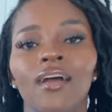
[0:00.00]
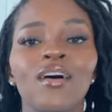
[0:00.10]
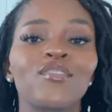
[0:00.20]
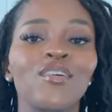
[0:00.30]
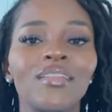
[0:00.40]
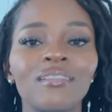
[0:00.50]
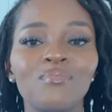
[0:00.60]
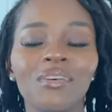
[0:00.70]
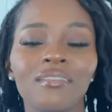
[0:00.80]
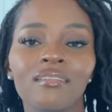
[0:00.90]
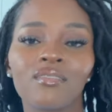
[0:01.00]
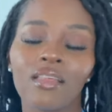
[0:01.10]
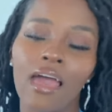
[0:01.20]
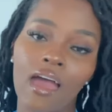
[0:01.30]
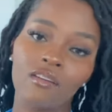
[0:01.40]
So this brings us to
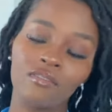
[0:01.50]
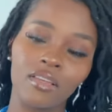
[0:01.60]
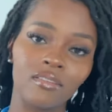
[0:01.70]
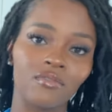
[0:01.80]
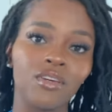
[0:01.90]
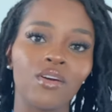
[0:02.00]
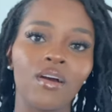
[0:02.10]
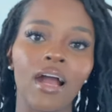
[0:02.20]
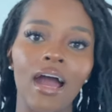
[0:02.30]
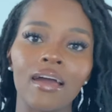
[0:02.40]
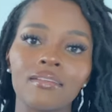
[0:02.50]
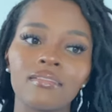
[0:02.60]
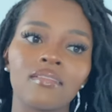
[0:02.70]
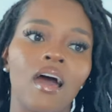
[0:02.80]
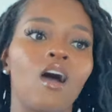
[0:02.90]
the end of this video,
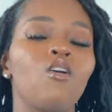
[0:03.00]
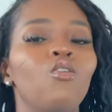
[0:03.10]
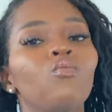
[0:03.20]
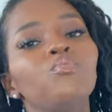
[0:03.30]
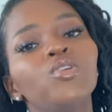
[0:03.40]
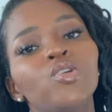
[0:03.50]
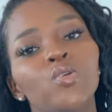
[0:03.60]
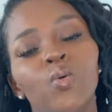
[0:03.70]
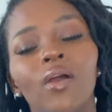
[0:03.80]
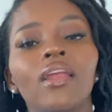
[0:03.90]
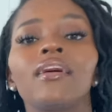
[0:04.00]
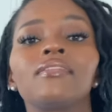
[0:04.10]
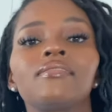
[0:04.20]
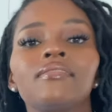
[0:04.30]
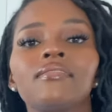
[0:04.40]
guys. I hope you enjoyed
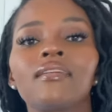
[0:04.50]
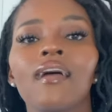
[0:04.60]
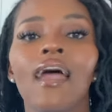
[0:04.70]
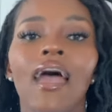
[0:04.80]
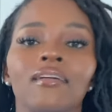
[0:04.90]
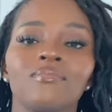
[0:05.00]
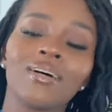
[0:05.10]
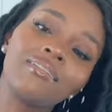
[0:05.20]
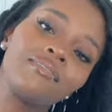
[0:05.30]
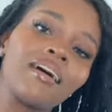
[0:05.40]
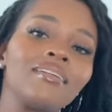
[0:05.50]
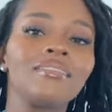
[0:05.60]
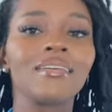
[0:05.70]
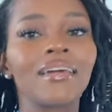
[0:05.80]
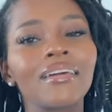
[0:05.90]
it as much as I
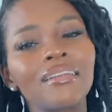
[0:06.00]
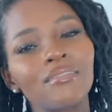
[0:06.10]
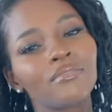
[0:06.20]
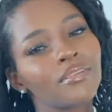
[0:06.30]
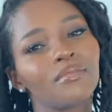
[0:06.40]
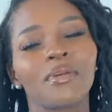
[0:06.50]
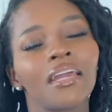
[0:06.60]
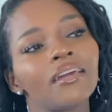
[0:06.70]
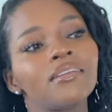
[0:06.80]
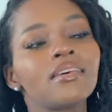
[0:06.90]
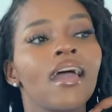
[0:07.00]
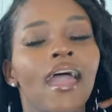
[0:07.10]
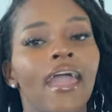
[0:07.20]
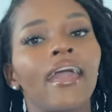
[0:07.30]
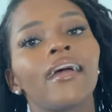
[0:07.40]
did filming it.
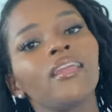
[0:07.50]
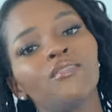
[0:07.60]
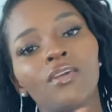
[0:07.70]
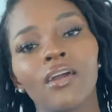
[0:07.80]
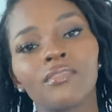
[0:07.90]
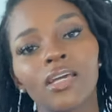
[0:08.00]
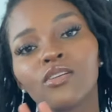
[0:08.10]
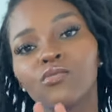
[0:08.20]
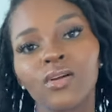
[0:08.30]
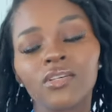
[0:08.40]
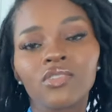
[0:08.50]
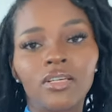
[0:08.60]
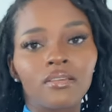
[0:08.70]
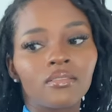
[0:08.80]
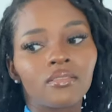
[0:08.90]
And if you have any
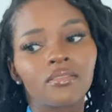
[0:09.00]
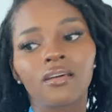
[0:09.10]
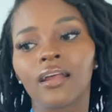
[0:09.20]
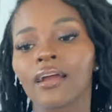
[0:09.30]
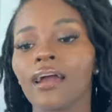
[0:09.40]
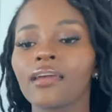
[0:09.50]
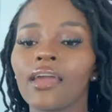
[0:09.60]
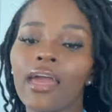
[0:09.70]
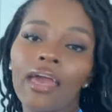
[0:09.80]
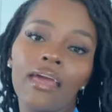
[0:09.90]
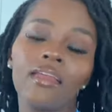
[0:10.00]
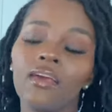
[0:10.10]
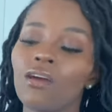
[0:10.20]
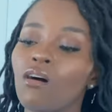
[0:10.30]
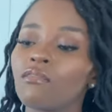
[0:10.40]
questions regarding
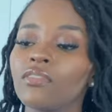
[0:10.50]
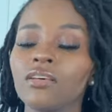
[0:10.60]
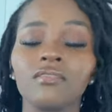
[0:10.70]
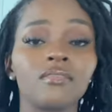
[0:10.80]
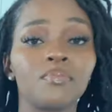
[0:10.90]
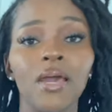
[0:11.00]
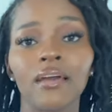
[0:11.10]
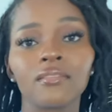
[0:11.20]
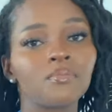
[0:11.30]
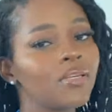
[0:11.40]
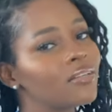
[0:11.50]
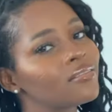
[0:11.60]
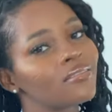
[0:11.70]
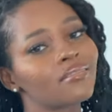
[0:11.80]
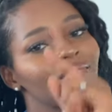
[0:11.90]
any of these pairs,
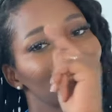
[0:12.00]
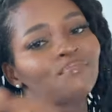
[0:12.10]
please